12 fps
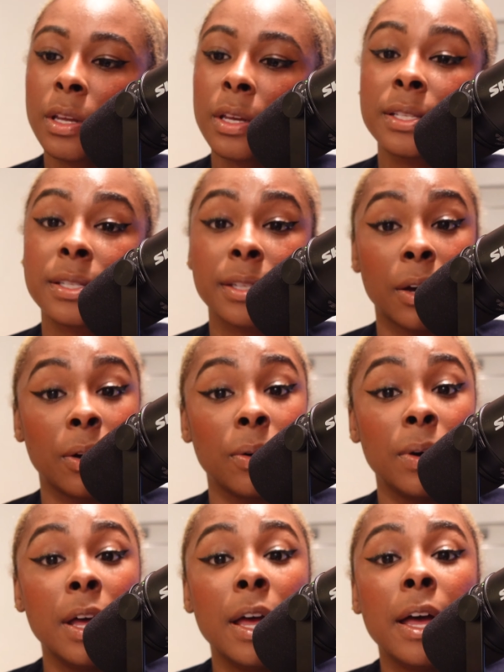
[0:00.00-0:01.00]
So
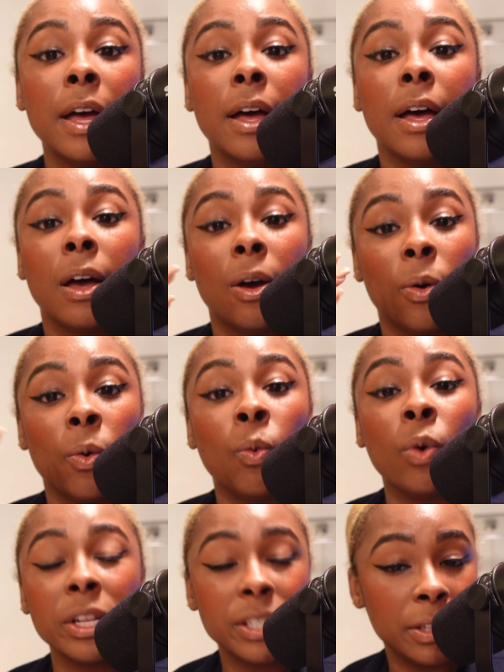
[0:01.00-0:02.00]

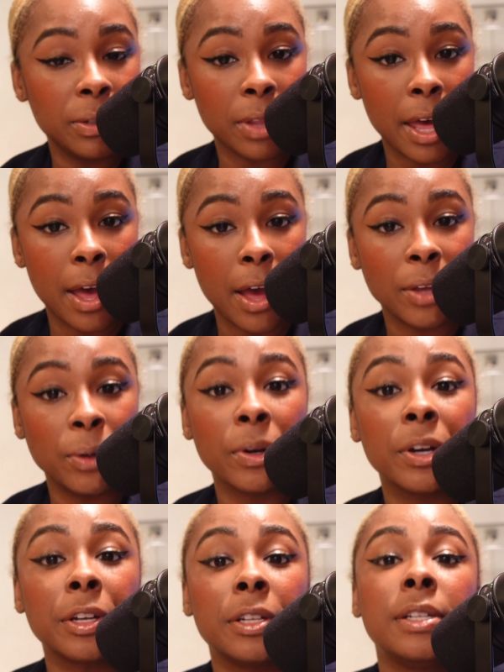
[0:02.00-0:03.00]
once you do that, you're
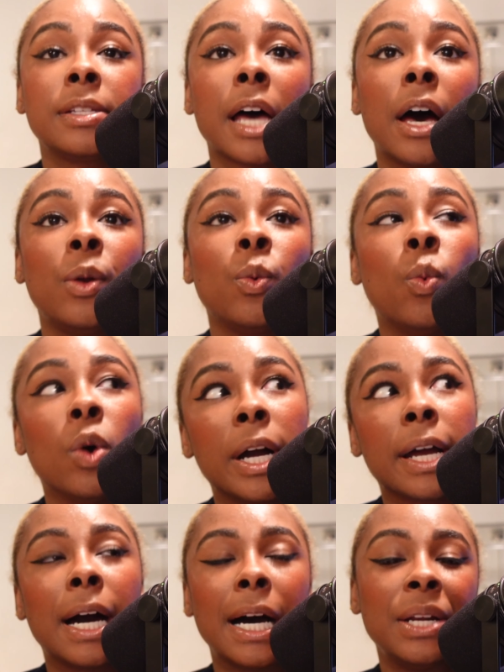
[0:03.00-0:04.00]
going to decide
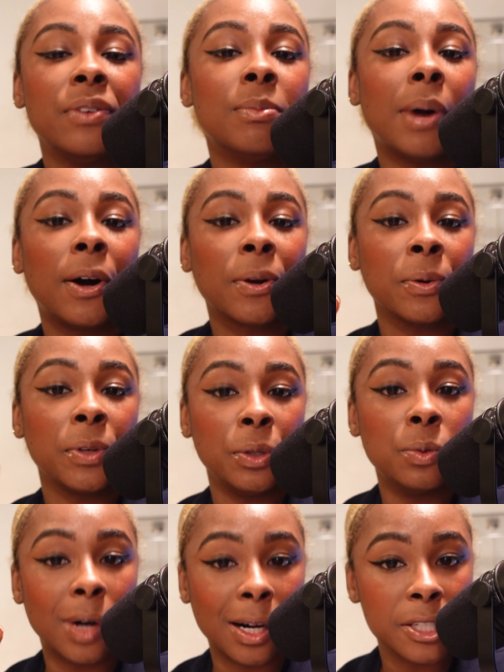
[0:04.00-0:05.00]
what kind of model you
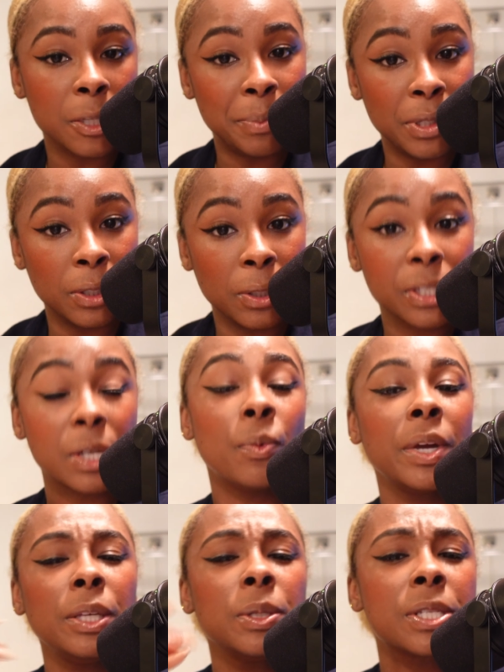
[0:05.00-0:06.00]
want to build. So
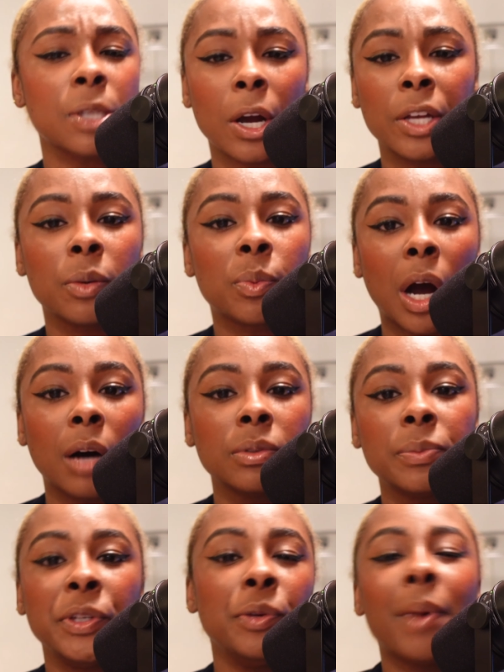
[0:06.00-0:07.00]
when you start your
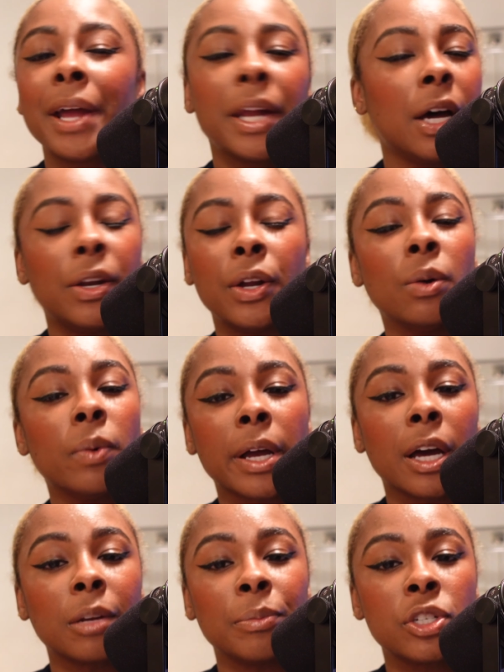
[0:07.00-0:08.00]
problem, you might not know what
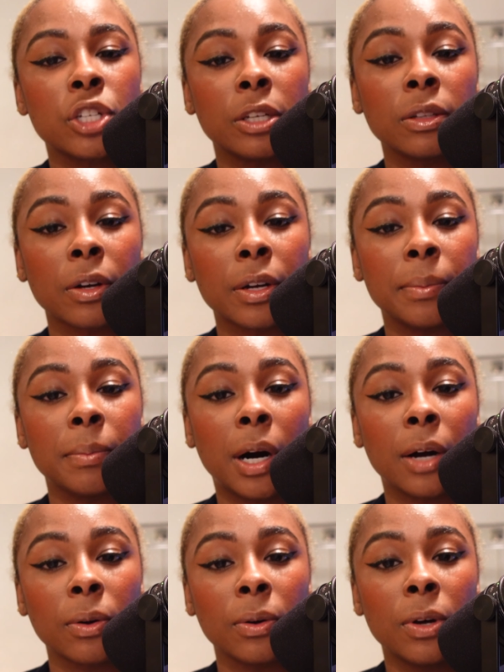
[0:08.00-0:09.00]
kind of machine learning
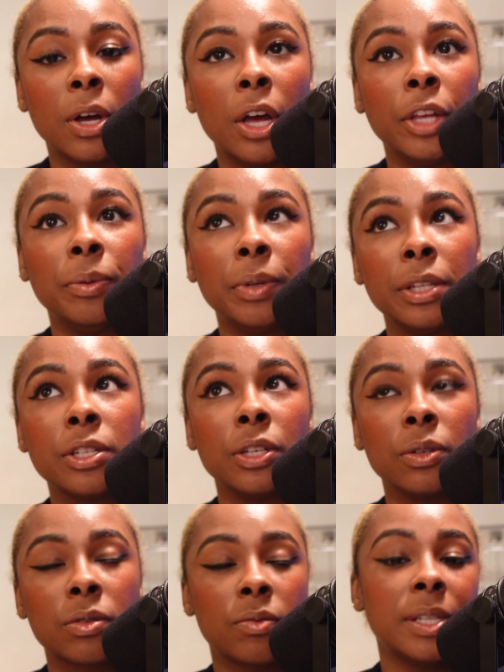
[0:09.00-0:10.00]
model you need to
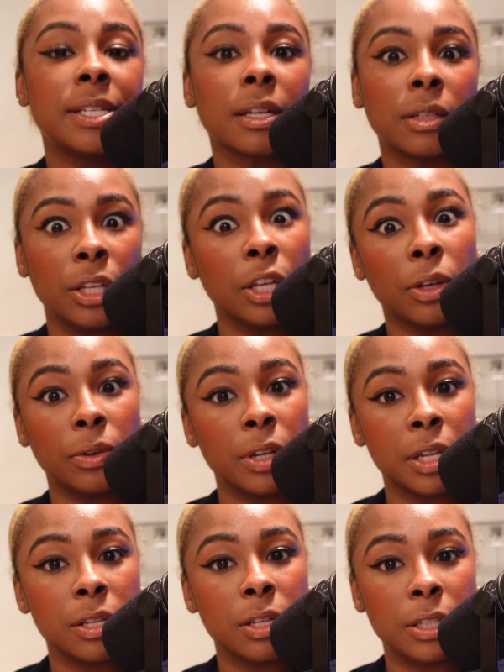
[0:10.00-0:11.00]
use, what technique you
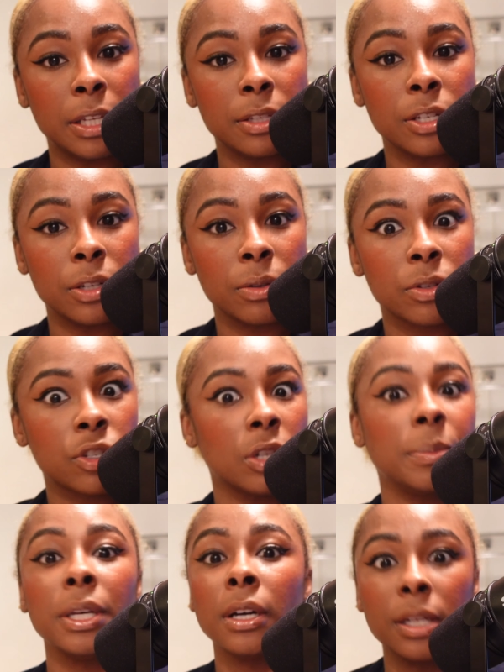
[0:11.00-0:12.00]
need to use. Should it
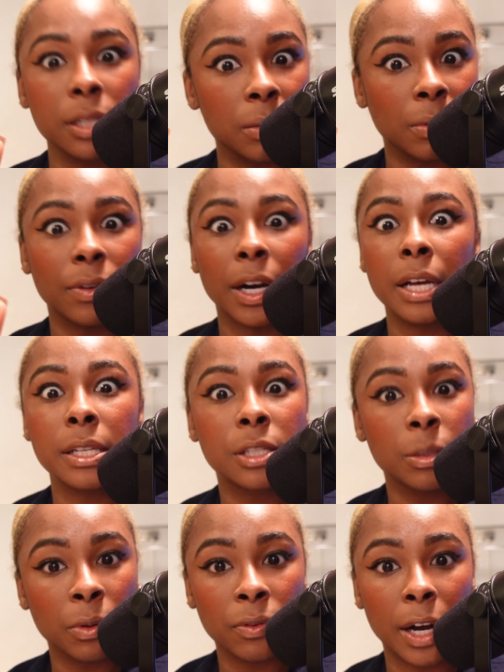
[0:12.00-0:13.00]
be unsupervised,
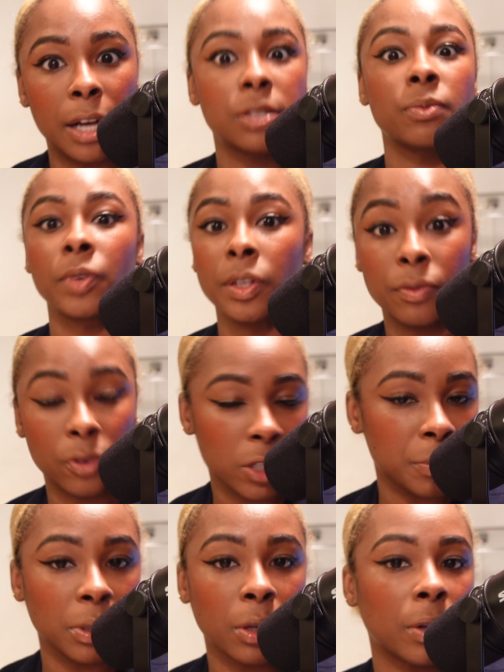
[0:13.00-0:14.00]
supervised,
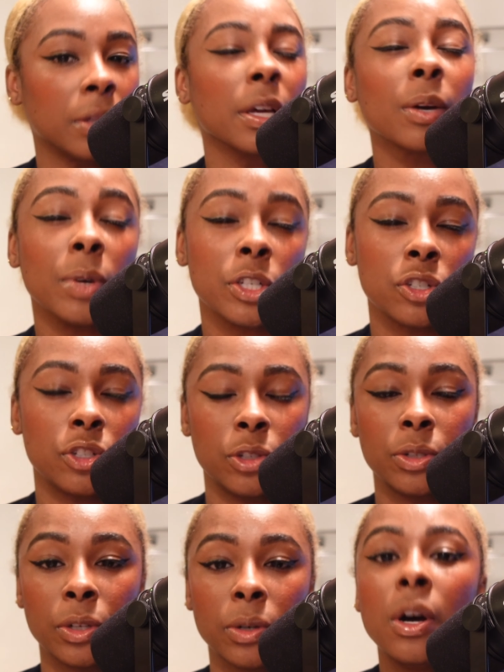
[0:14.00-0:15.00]
reinforcement learning? Like, what should you
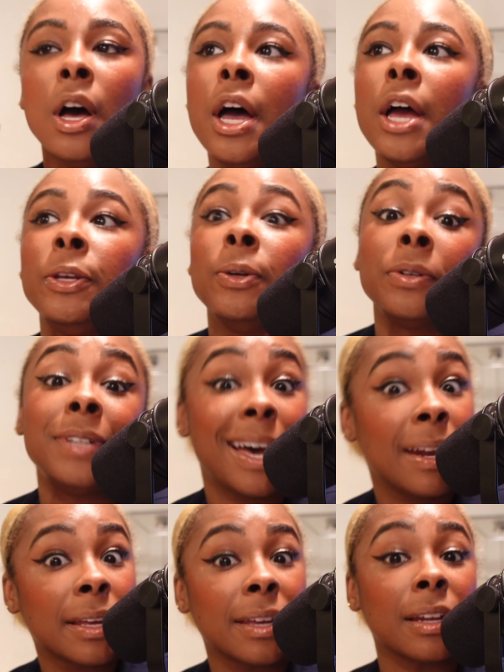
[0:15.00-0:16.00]
do? Your
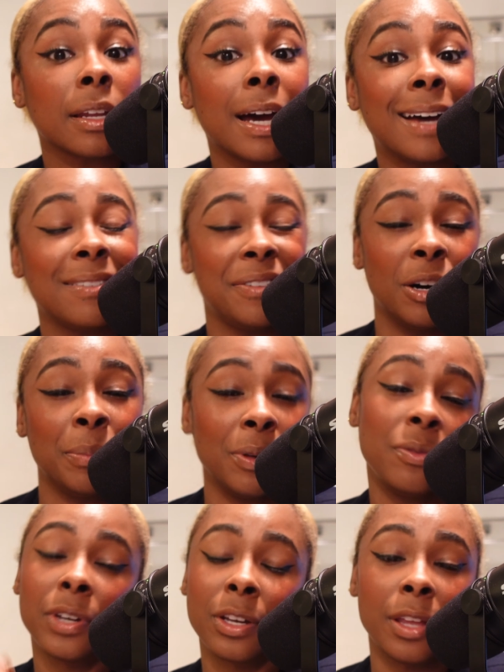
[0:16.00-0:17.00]
data can kind of help you
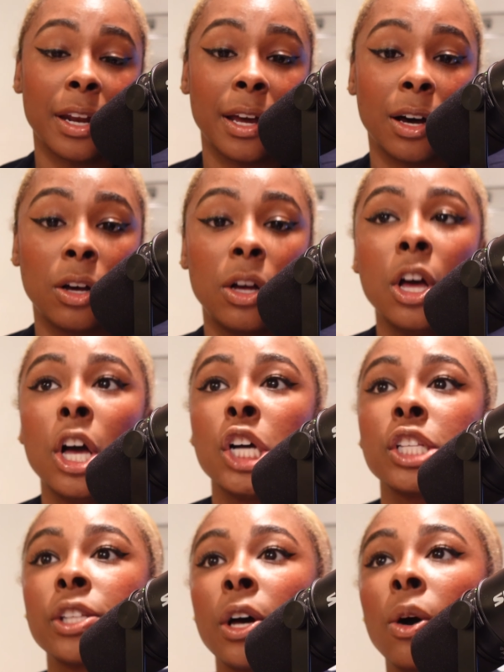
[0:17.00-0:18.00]
figure that out.
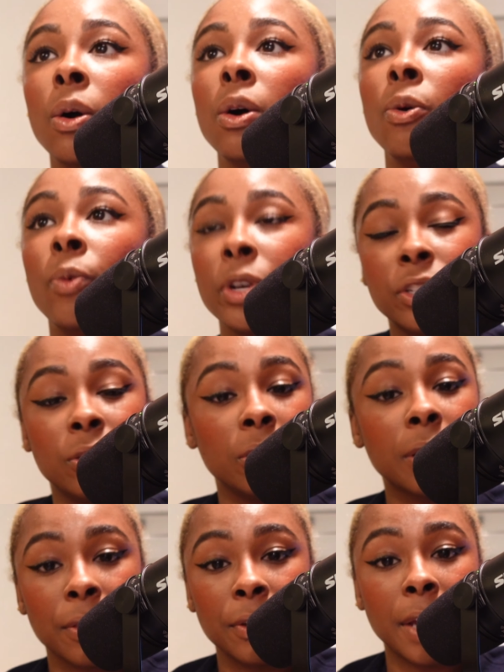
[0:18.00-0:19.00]
So once you
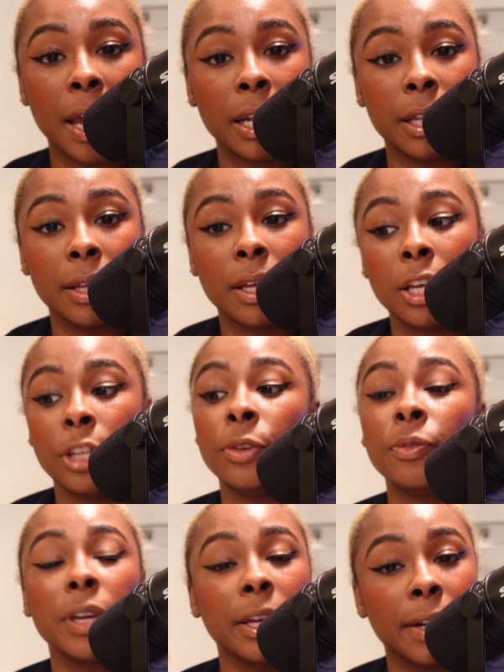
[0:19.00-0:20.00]
look at the data, you
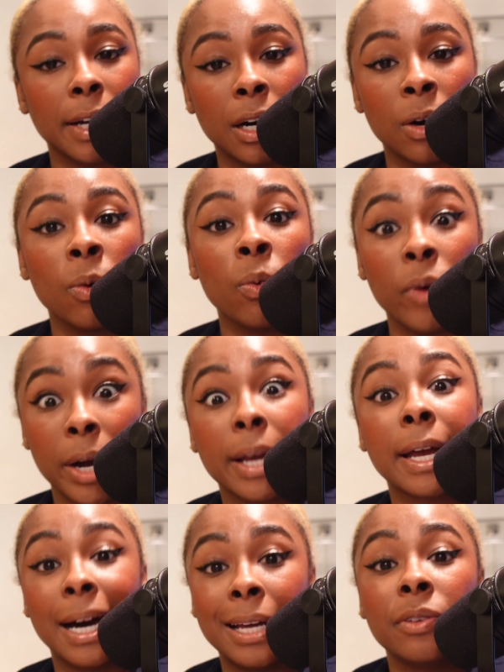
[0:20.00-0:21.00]
figure out what
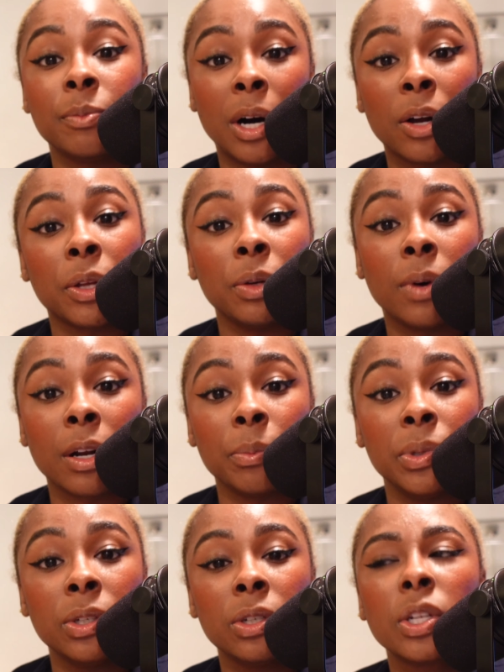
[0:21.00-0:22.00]
kind of model you want to
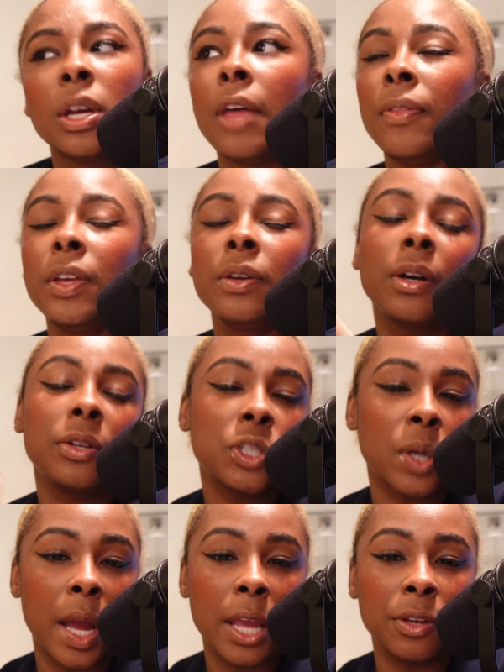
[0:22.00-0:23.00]
build, and then you go
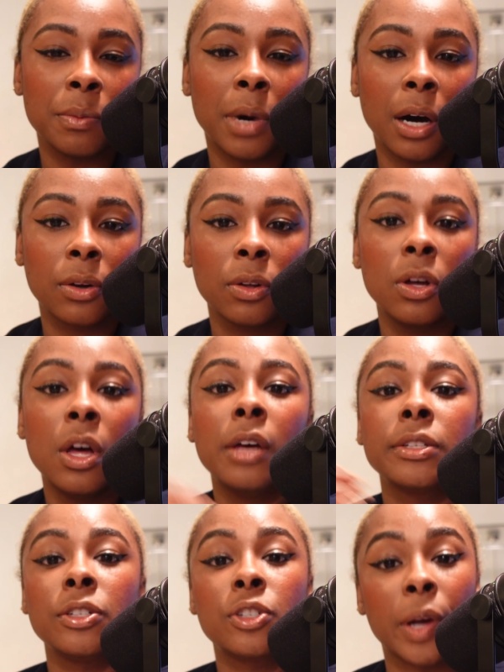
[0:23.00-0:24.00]
train your model.
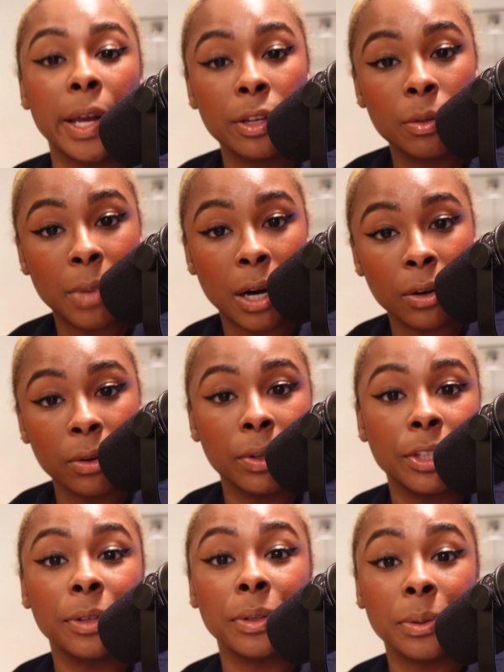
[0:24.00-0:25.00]
To train your model,
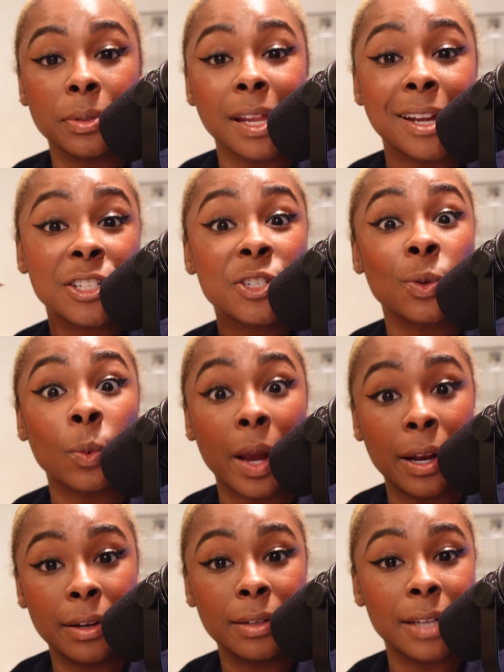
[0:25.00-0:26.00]
you use that
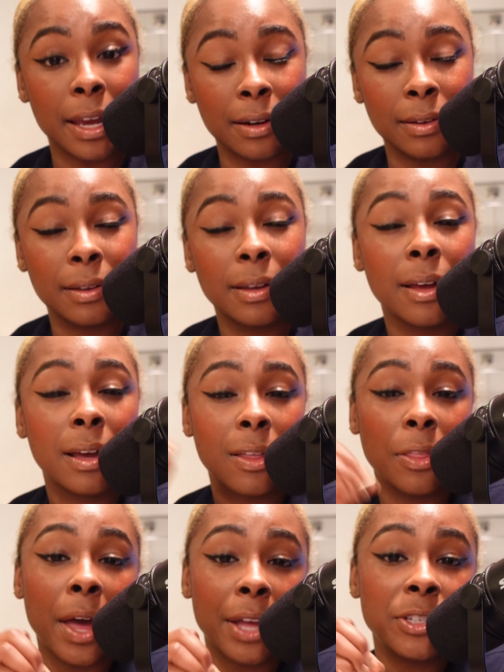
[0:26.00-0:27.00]
training data
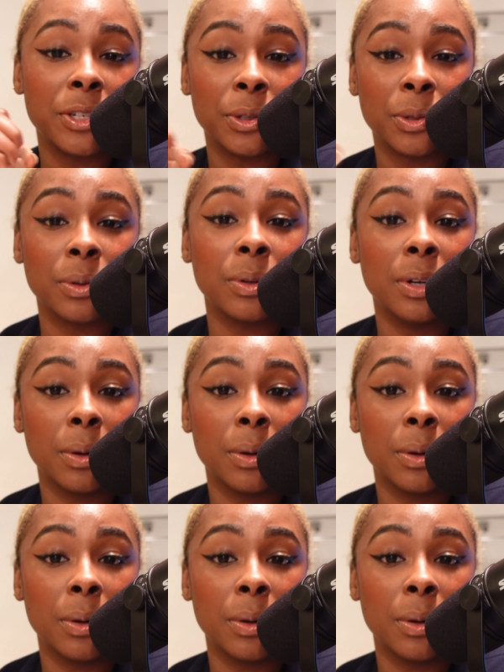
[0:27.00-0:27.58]
that you